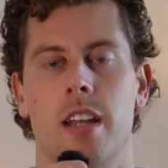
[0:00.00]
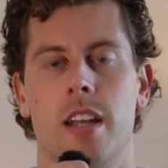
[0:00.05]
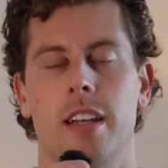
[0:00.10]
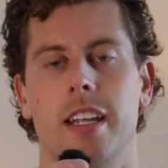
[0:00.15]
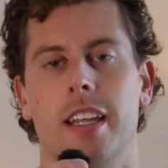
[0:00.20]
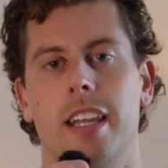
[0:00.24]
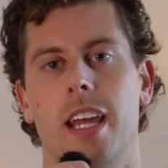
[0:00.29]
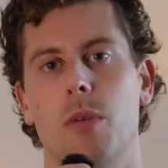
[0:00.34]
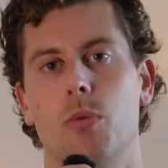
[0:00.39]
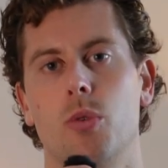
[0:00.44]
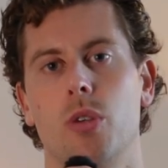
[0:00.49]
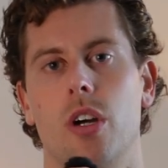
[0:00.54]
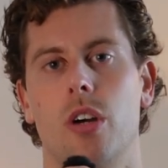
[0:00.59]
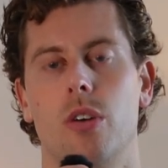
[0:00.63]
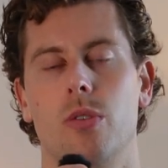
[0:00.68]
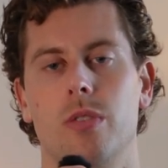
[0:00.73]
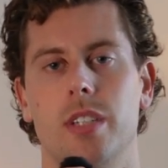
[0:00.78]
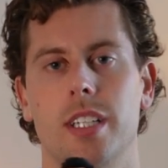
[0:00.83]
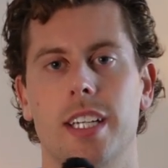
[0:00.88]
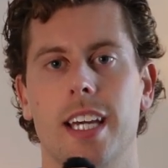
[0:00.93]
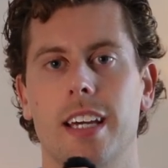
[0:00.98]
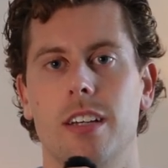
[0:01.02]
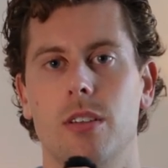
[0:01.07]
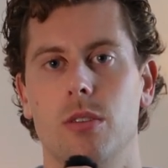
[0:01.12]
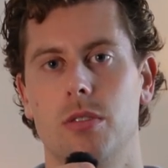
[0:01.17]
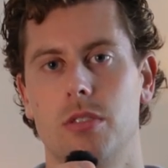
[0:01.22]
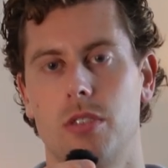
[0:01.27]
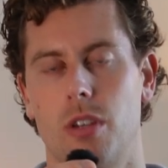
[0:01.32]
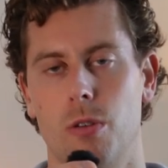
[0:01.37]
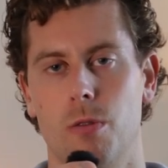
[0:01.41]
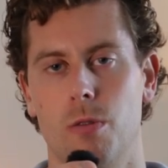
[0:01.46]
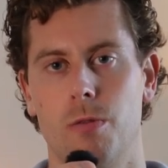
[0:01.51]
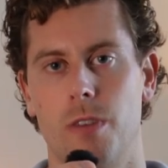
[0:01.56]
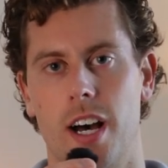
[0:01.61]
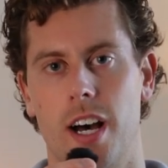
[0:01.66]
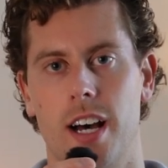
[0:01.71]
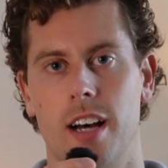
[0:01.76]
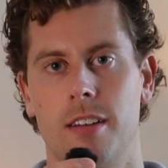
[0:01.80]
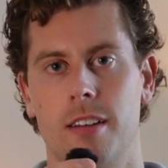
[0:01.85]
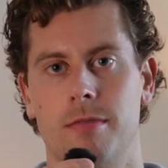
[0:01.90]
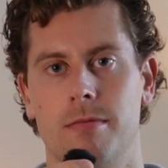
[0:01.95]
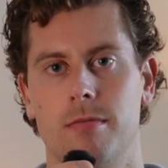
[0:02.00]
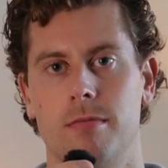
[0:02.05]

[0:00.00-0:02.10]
Now that will only get you so far.